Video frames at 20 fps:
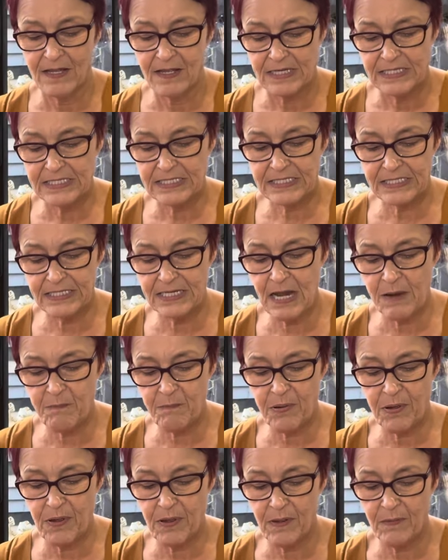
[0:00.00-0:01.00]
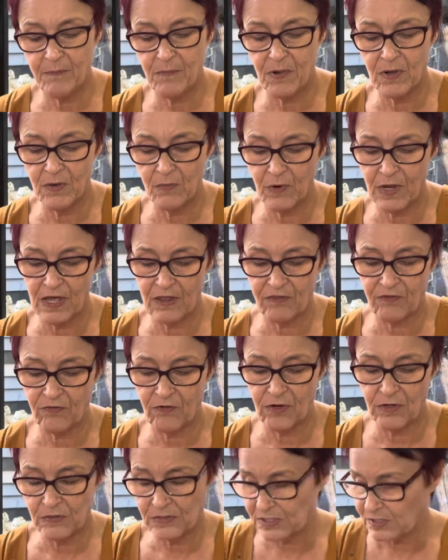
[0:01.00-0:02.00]
snip my way
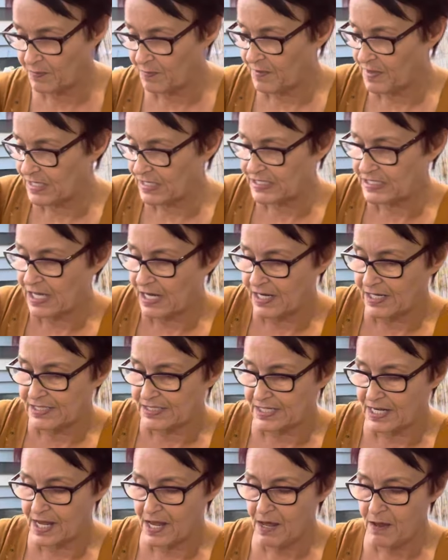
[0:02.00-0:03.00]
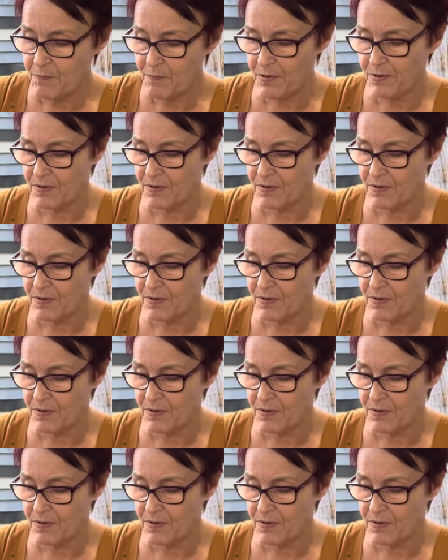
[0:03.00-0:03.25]
through some of the sellotape.